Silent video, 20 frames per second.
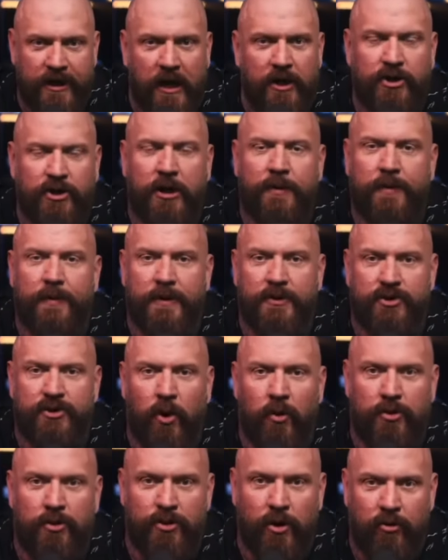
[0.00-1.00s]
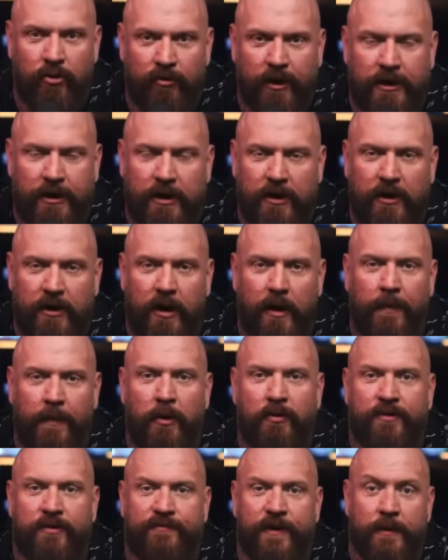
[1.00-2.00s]
I don't want to be a Debbie Downer,
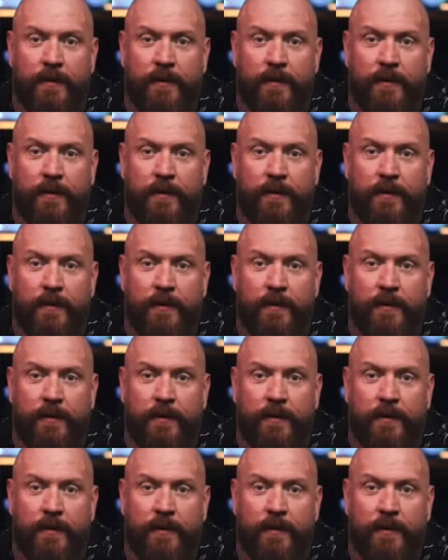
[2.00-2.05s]
but